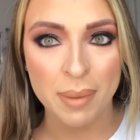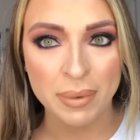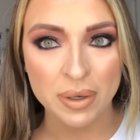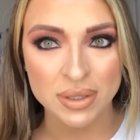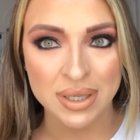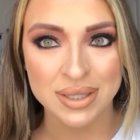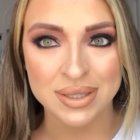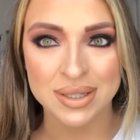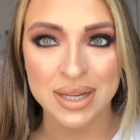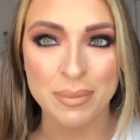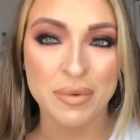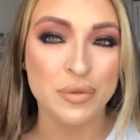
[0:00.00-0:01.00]
because this is the
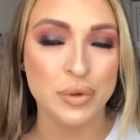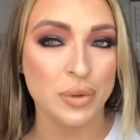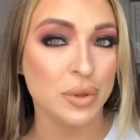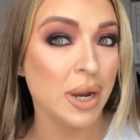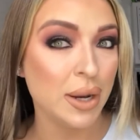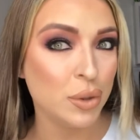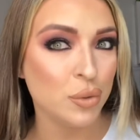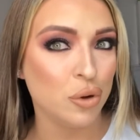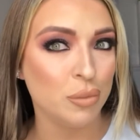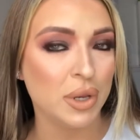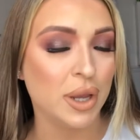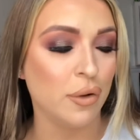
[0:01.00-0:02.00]
type of nude that I
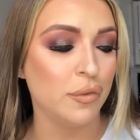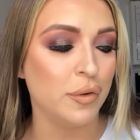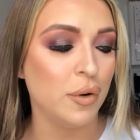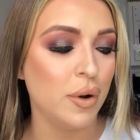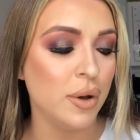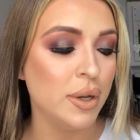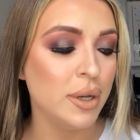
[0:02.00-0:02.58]
normally go for.